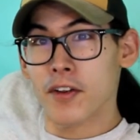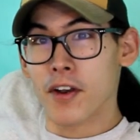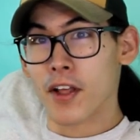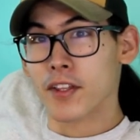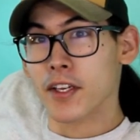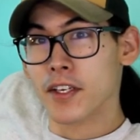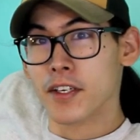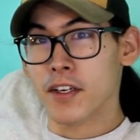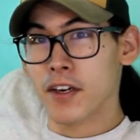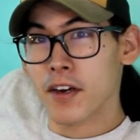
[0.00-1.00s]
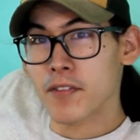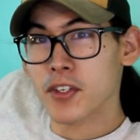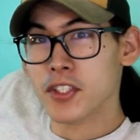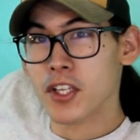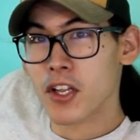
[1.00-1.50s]
Nothing. I'm
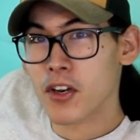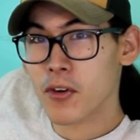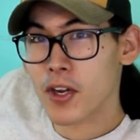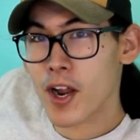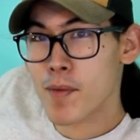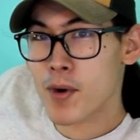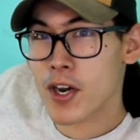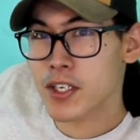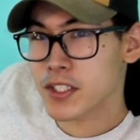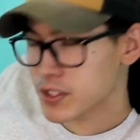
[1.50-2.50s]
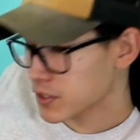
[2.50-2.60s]
just a little camera.